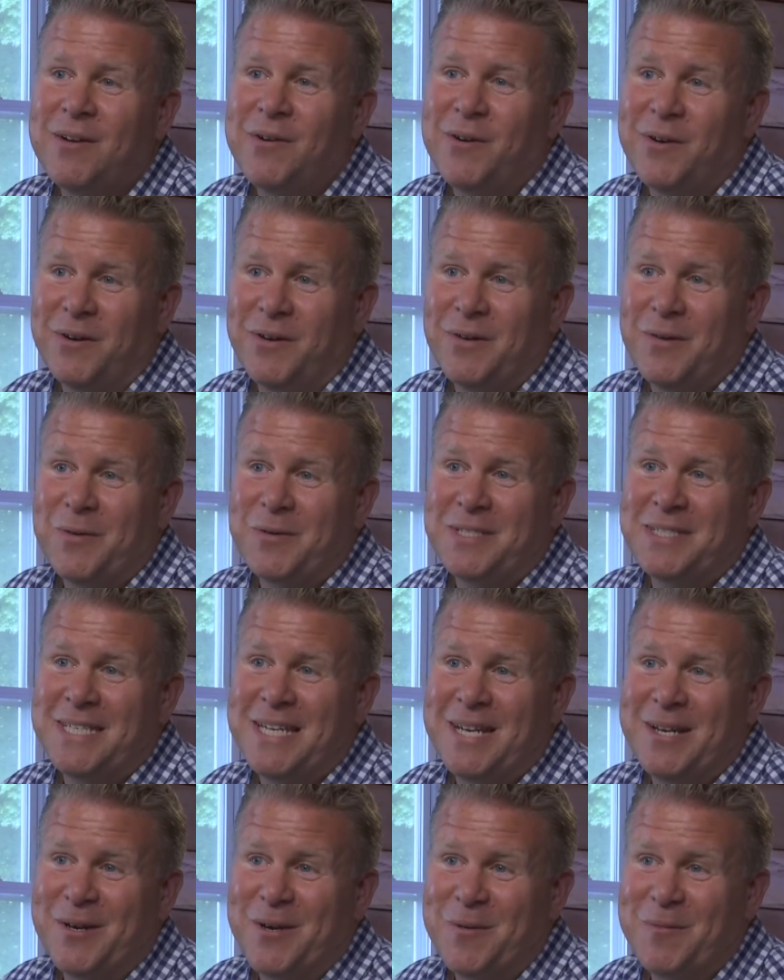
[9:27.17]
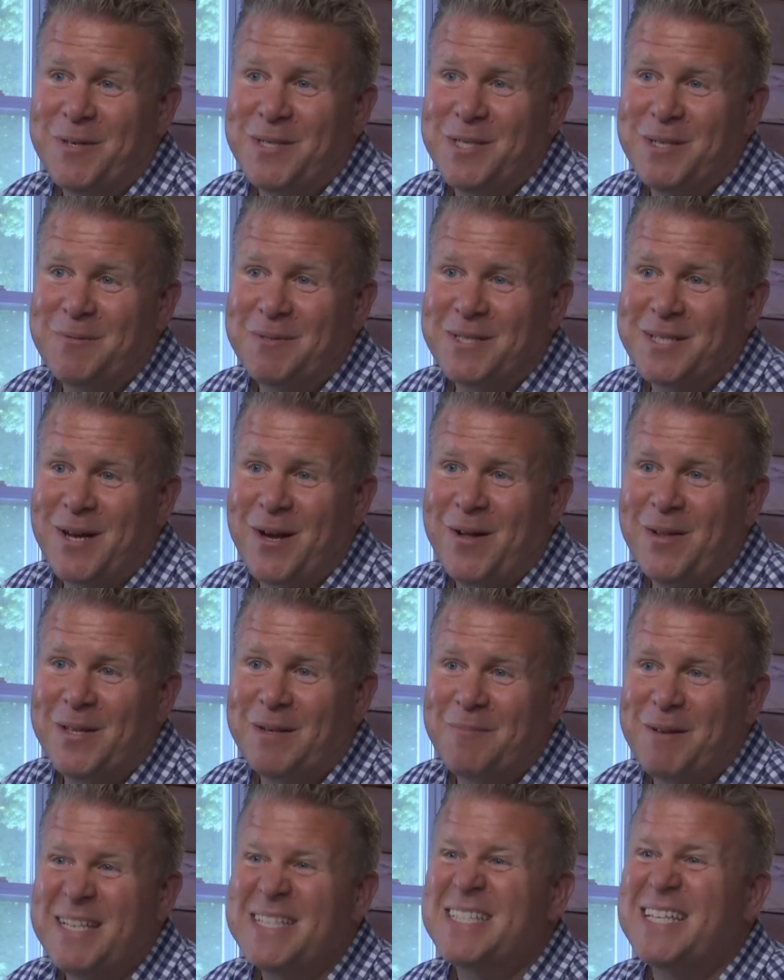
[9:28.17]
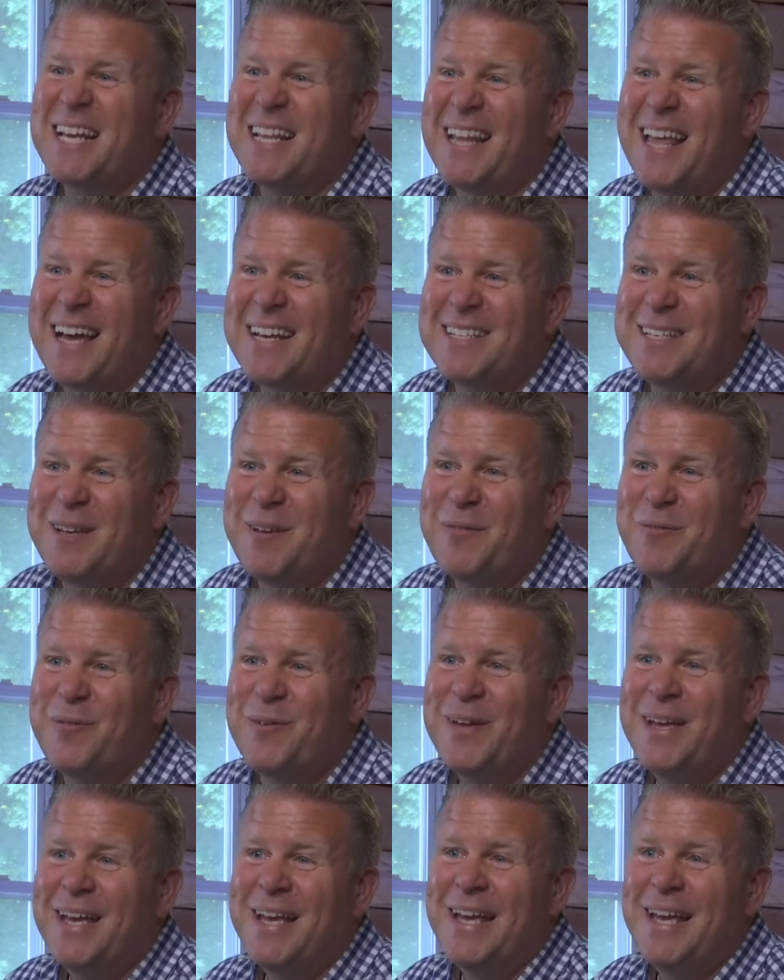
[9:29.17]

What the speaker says: hear her or see her when she was calling me. Selective